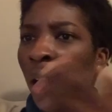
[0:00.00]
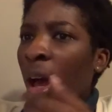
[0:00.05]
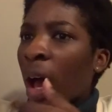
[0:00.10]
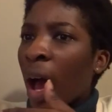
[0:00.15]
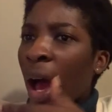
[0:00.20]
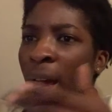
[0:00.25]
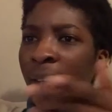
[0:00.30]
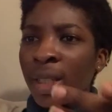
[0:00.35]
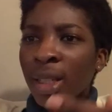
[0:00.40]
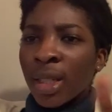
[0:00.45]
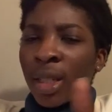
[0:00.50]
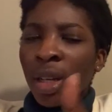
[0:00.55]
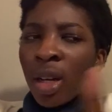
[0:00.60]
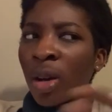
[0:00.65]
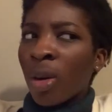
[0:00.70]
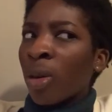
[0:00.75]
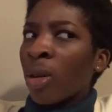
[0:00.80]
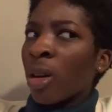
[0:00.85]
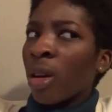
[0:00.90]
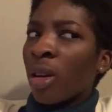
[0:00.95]
I
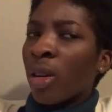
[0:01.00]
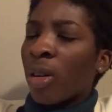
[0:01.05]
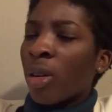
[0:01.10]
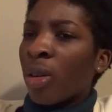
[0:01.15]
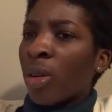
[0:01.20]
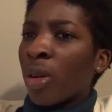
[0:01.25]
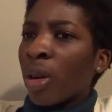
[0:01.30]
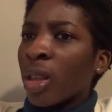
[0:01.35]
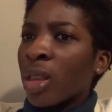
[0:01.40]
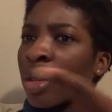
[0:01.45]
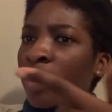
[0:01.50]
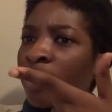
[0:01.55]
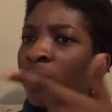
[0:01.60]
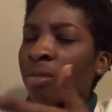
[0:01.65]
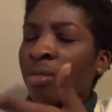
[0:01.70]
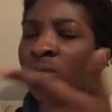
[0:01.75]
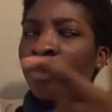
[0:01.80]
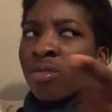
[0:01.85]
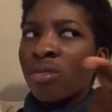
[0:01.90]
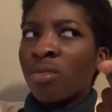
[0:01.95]
oh,
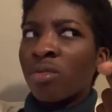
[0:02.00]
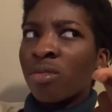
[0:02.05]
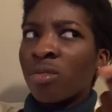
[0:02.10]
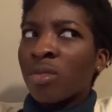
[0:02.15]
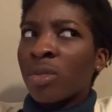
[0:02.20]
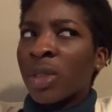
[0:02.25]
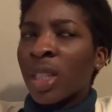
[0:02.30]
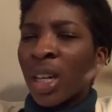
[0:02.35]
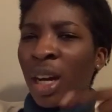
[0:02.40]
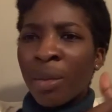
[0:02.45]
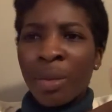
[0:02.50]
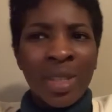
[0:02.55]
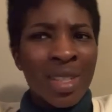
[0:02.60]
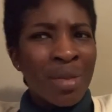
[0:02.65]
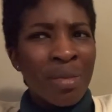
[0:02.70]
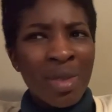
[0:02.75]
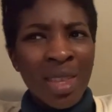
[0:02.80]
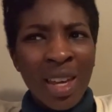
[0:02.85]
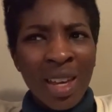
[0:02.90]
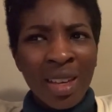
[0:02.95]
did I miss
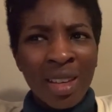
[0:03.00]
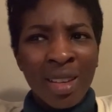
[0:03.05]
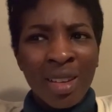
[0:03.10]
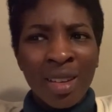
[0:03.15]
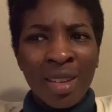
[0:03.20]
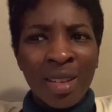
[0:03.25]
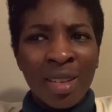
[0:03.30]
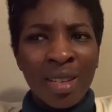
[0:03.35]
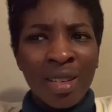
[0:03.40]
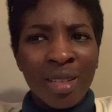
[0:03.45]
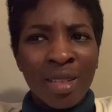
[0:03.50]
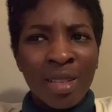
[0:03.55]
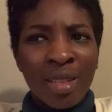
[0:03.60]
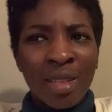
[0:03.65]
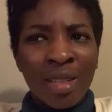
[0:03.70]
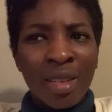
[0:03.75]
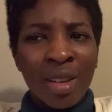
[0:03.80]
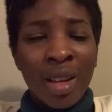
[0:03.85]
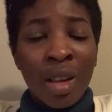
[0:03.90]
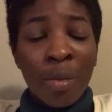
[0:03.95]
something?
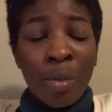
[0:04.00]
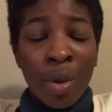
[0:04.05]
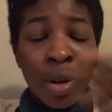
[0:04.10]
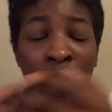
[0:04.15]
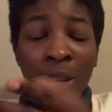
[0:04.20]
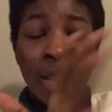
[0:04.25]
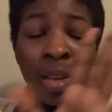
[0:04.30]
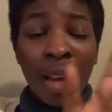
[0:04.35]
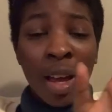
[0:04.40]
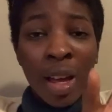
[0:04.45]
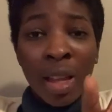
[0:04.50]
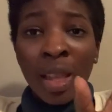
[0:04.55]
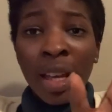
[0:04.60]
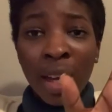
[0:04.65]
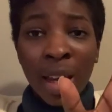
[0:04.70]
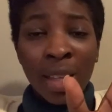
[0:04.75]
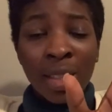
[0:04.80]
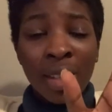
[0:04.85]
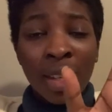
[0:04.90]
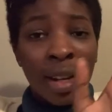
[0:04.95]
But
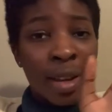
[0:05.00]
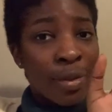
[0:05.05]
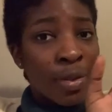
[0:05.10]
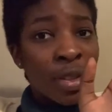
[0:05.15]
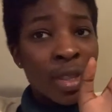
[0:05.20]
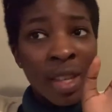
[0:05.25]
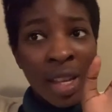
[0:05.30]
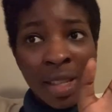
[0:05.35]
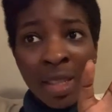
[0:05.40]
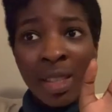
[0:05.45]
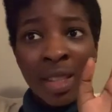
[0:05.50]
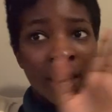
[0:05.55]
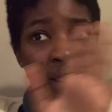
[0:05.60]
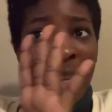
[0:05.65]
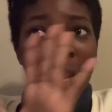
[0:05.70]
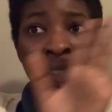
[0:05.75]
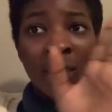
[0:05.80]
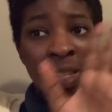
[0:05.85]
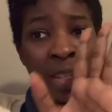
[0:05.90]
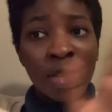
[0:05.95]
like I said, if it does,
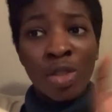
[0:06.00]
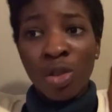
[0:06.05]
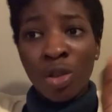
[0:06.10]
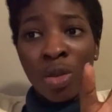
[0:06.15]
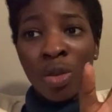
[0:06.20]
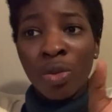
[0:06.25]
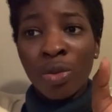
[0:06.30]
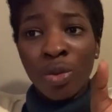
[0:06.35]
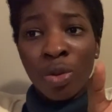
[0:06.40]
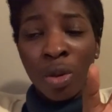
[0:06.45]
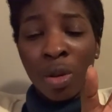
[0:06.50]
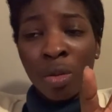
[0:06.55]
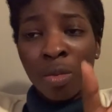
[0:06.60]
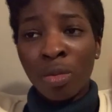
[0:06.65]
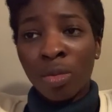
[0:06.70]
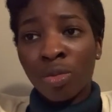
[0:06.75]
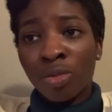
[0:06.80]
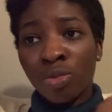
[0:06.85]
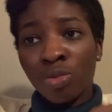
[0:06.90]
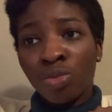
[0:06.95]
that's his
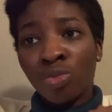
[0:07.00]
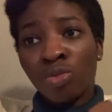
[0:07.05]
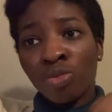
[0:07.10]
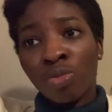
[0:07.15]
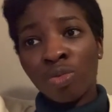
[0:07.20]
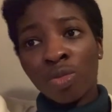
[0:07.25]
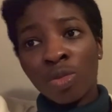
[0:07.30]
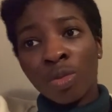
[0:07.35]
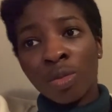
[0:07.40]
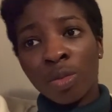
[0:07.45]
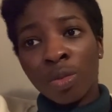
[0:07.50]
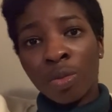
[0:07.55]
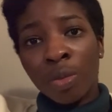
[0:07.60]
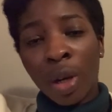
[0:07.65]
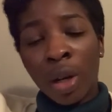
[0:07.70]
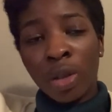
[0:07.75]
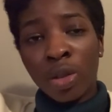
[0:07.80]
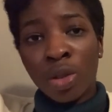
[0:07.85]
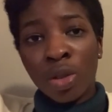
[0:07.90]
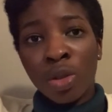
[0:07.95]
uniform.
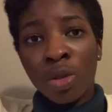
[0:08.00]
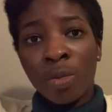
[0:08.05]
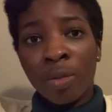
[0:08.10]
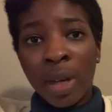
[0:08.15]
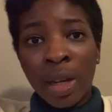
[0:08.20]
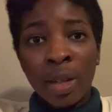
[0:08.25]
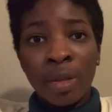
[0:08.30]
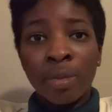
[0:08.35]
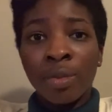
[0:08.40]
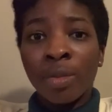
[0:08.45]
Power to you, man